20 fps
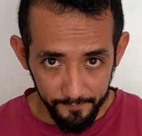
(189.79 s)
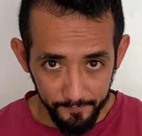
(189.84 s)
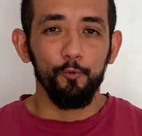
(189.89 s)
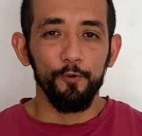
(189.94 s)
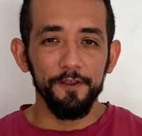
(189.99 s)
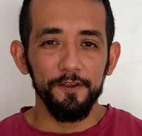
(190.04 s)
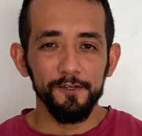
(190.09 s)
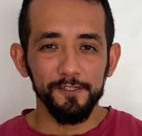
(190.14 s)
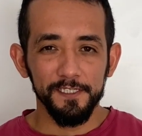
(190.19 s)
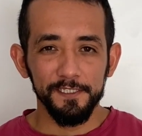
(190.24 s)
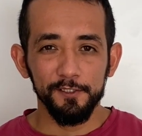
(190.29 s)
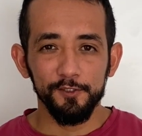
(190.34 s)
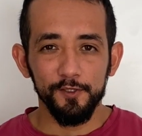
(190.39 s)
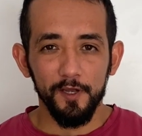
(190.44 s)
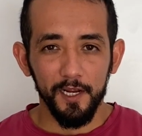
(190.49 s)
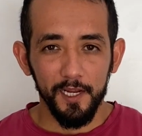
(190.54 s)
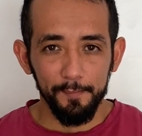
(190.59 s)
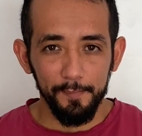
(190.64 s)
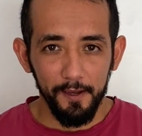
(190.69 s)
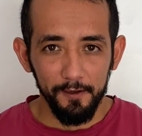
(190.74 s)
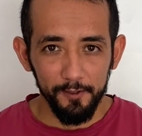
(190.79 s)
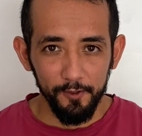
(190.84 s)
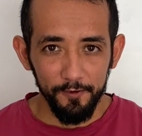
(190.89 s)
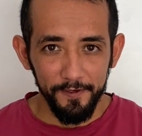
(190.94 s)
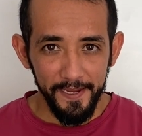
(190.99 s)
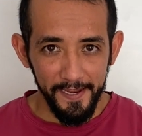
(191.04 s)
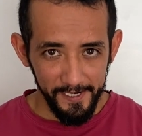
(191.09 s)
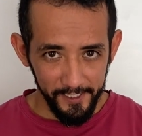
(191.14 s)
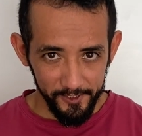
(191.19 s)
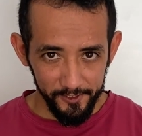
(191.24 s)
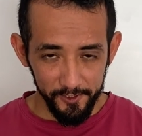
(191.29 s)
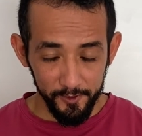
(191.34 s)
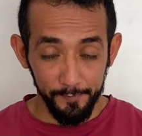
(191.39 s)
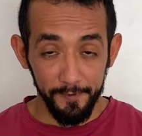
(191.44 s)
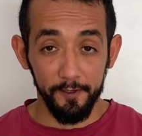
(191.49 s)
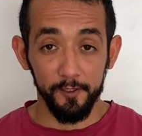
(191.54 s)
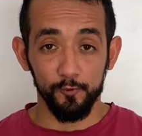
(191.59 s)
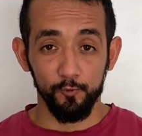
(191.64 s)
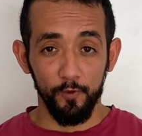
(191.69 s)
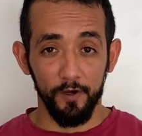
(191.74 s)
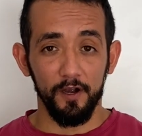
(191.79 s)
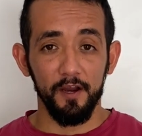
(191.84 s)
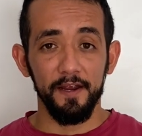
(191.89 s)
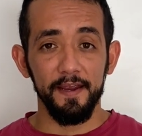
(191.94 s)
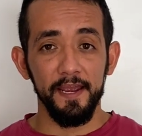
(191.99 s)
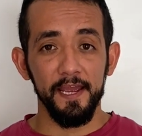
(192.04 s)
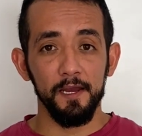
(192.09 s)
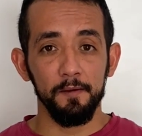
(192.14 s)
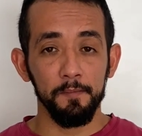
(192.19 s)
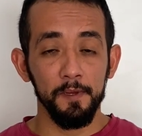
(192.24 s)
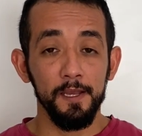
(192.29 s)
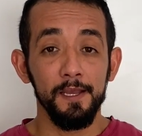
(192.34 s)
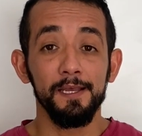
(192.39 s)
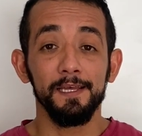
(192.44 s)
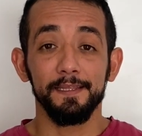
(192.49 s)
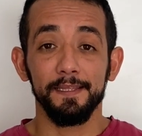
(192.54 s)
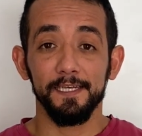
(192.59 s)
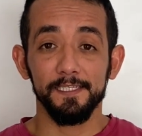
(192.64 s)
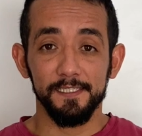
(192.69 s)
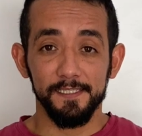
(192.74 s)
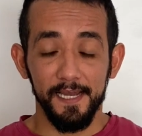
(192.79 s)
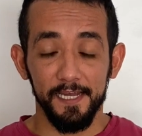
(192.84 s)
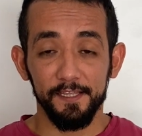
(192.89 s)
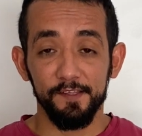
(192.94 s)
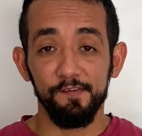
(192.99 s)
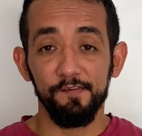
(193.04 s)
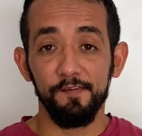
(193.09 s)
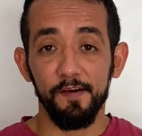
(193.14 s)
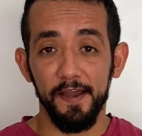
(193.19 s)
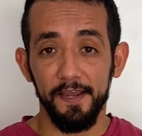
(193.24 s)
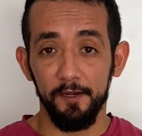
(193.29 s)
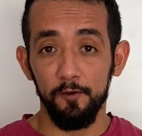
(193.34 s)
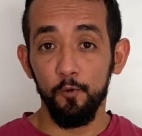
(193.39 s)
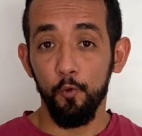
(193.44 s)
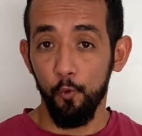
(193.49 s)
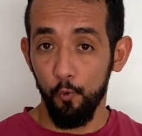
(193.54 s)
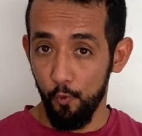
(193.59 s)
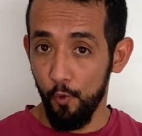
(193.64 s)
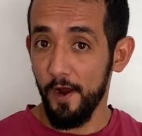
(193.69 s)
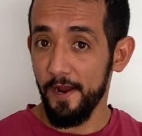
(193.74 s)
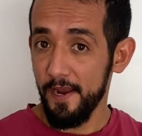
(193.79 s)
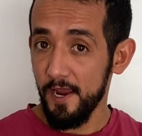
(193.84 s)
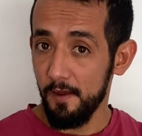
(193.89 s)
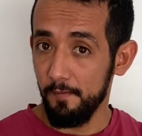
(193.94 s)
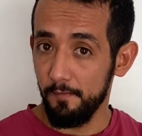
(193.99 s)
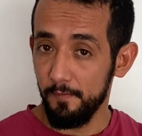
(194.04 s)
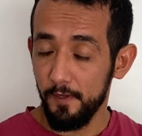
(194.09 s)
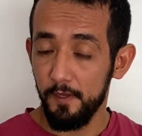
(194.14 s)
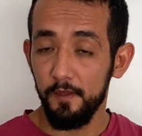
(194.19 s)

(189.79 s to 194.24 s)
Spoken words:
We use it to talk about locations because where I am does not define who I am.